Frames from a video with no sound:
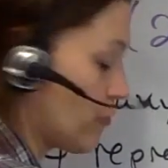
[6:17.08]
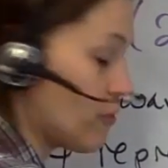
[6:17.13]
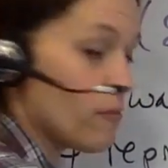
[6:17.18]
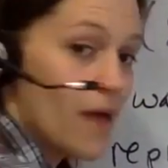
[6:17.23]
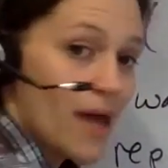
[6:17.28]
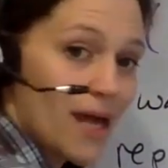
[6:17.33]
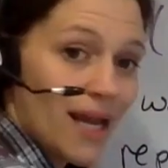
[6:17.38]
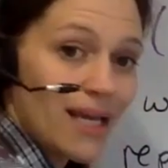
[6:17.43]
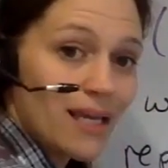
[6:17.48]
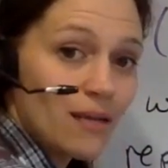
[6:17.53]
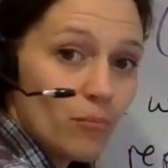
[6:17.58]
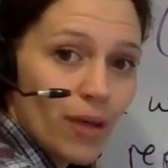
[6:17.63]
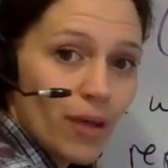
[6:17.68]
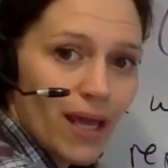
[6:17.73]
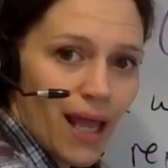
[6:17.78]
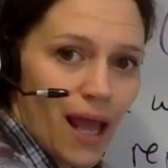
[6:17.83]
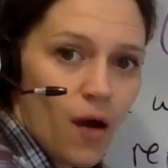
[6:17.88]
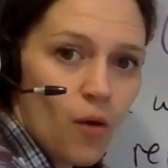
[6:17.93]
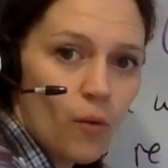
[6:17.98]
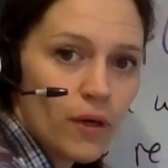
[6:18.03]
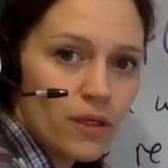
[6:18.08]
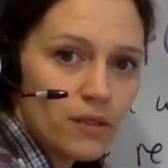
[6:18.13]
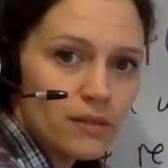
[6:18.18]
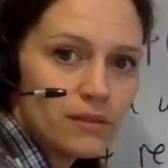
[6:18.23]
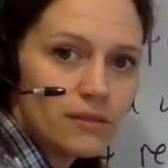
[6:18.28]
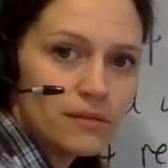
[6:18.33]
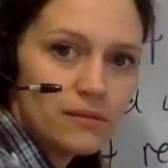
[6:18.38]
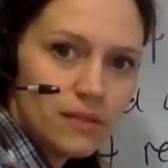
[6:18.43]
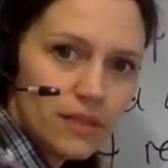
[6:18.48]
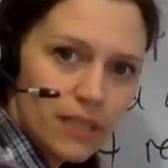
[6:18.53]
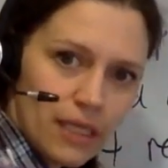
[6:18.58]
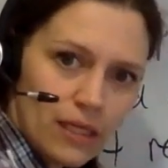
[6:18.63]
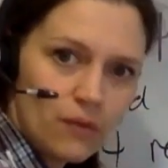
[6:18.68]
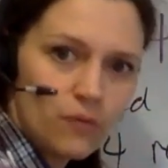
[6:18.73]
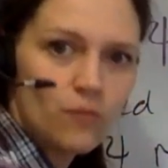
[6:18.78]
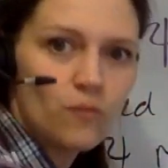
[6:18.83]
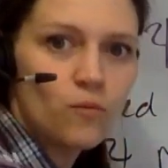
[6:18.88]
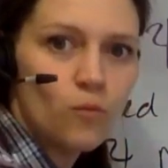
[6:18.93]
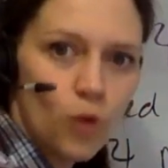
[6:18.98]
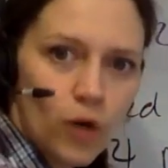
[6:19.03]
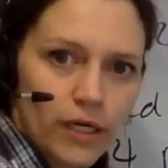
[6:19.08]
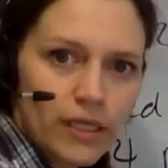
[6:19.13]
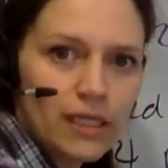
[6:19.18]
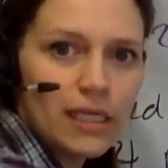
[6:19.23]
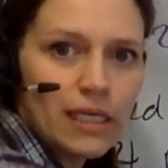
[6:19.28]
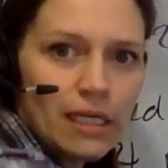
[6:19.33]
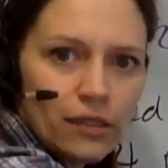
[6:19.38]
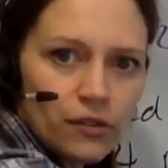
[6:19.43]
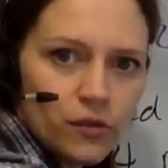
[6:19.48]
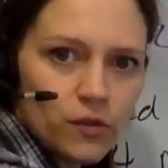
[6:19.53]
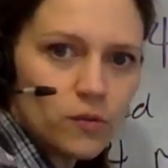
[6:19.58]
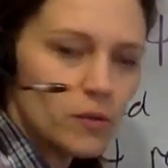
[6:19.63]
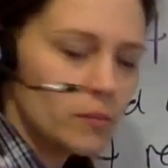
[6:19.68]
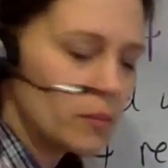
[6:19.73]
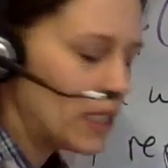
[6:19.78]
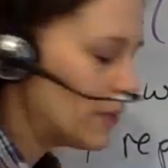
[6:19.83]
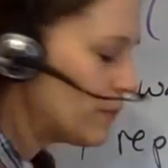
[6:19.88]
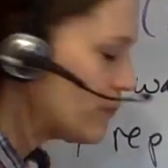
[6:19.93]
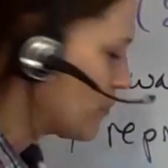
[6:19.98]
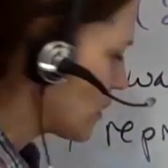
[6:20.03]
from that I can pick out what E1 and E2 would be.